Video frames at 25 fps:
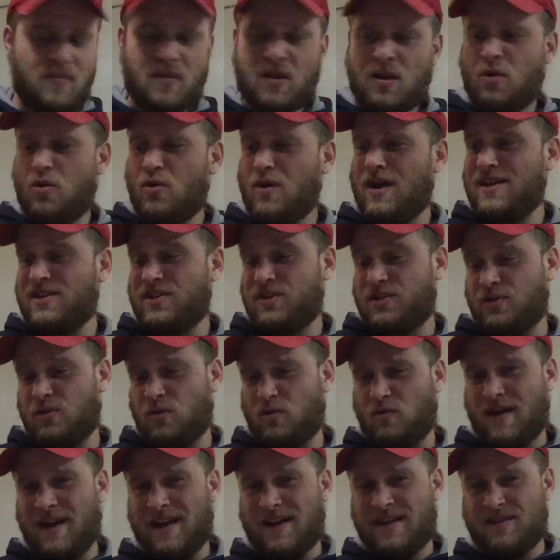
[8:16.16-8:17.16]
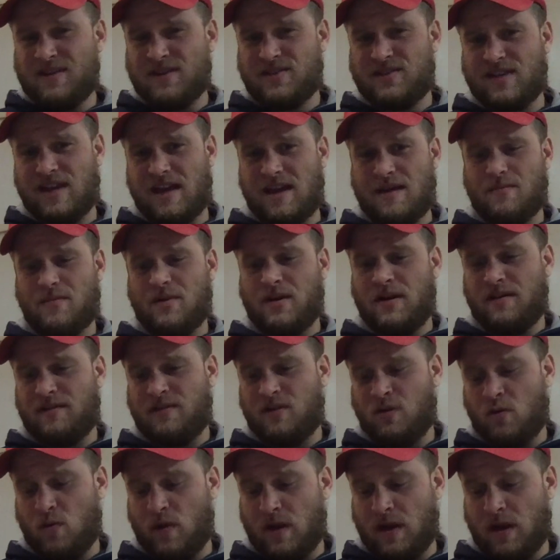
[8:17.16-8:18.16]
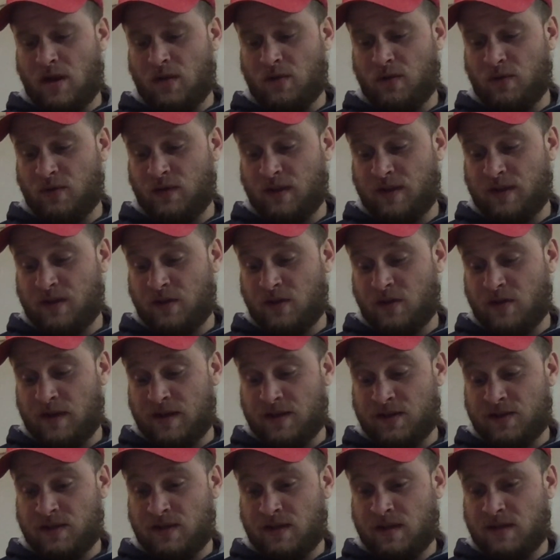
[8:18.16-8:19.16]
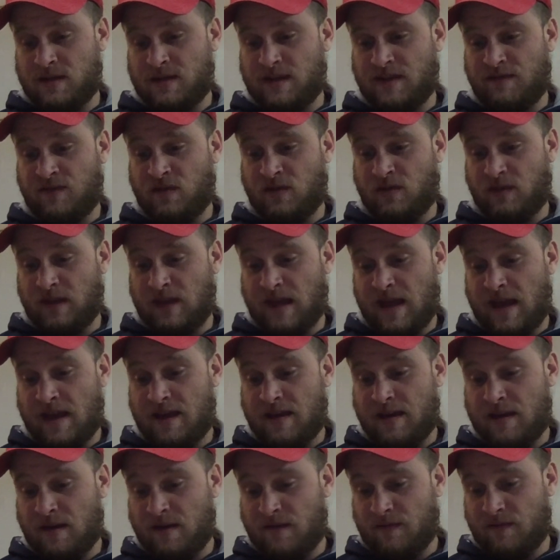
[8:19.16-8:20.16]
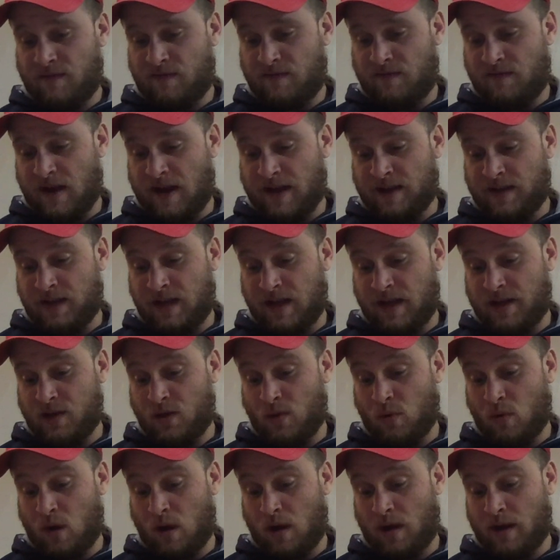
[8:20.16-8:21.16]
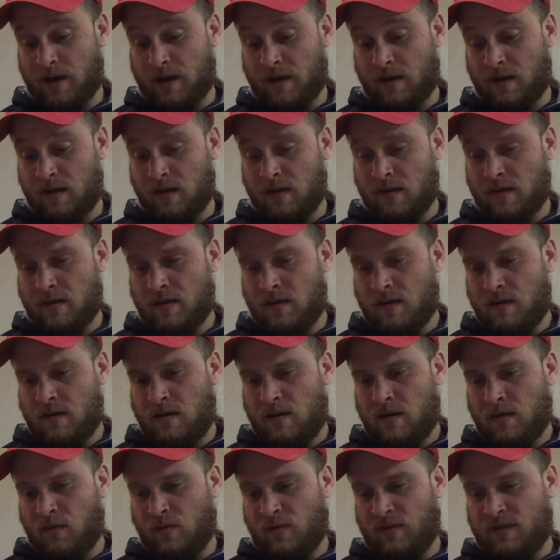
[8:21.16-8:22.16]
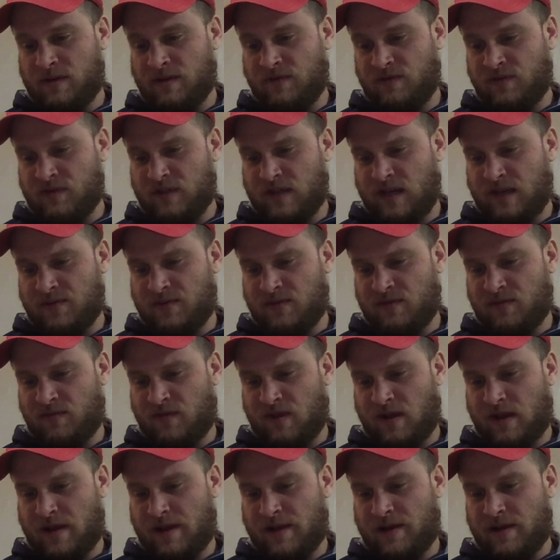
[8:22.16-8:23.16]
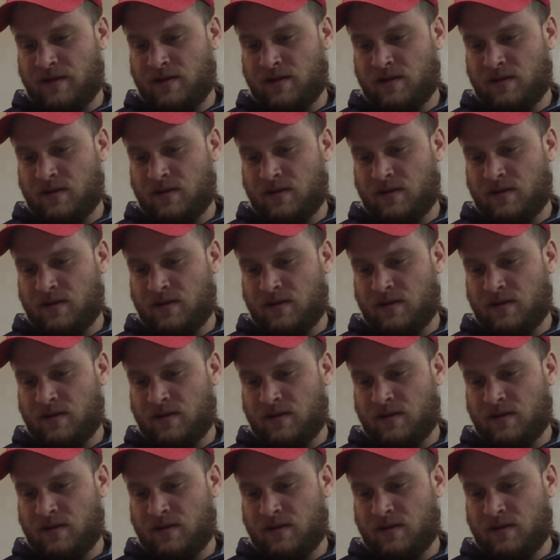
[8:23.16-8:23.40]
Granted, they're rated the same, but I think we all know that there is definitely a fine line you're walking with different types of line.